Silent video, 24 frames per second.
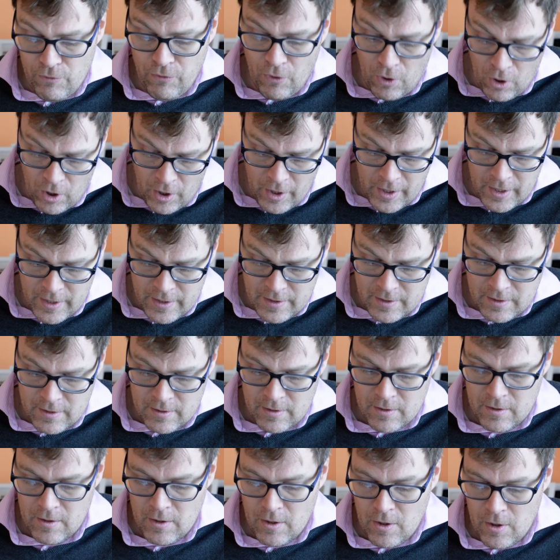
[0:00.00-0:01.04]
on it,
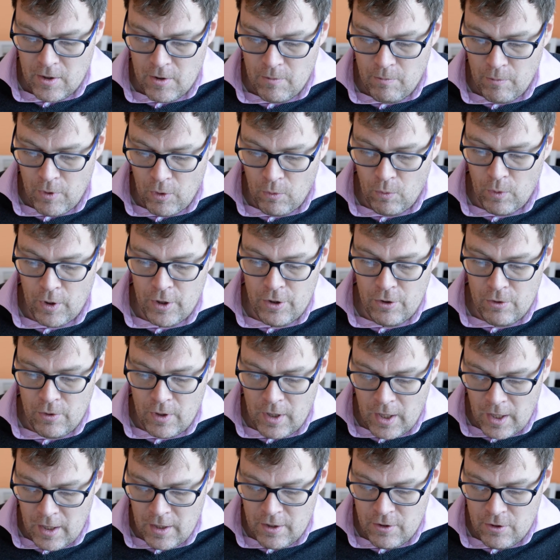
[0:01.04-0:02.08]
but what you
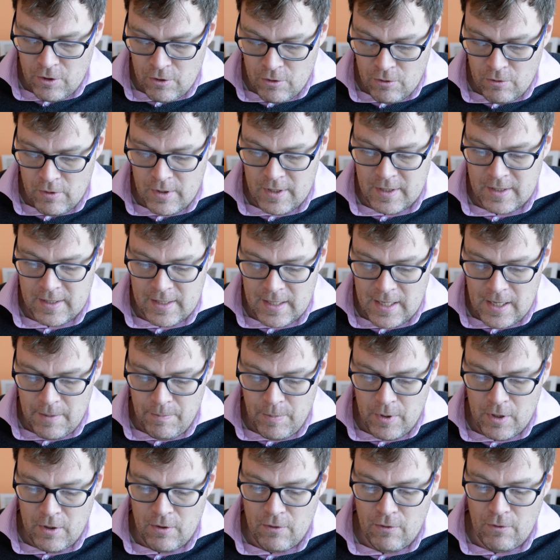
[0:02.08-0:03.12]
can do is
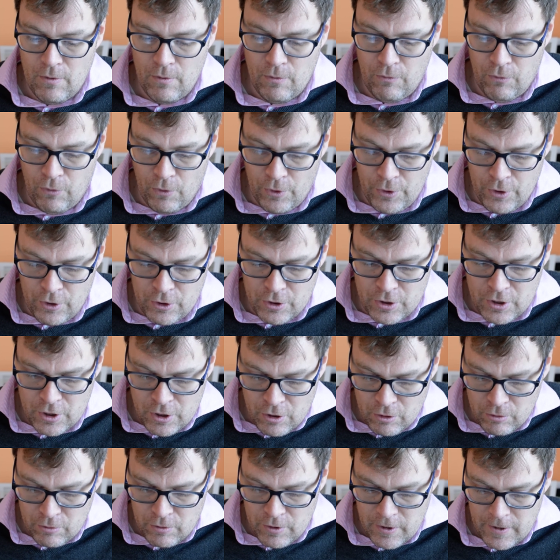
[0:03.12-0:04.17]
keep it for your
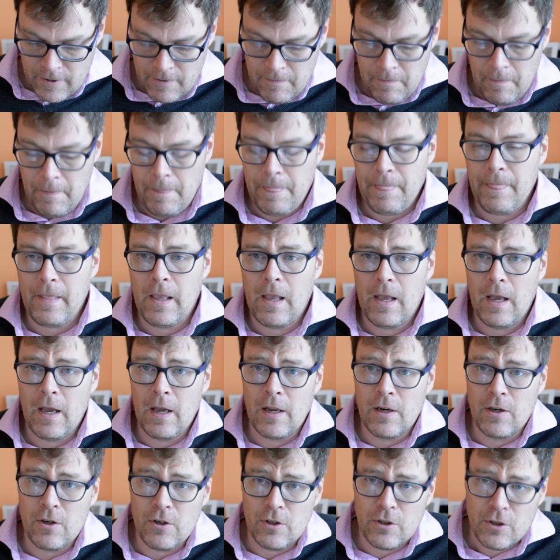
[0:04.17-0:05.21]
children
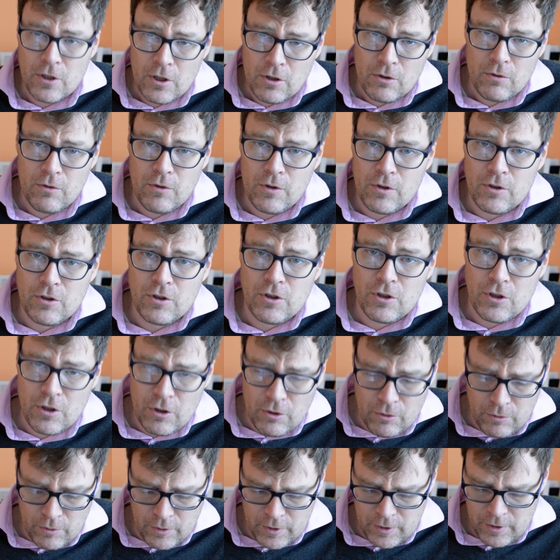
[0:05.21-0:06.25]
and your children's
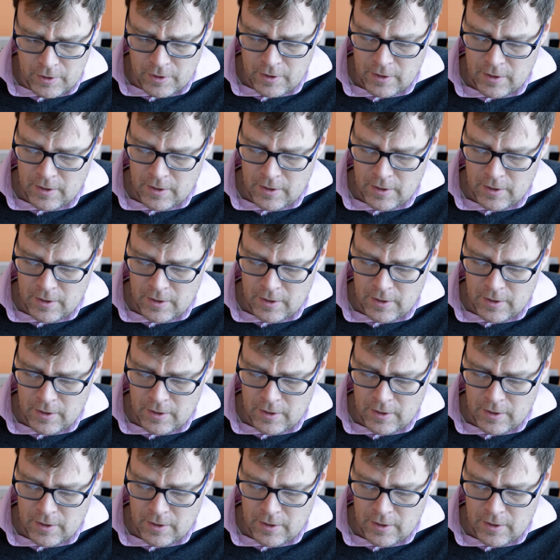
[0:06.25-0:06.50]
children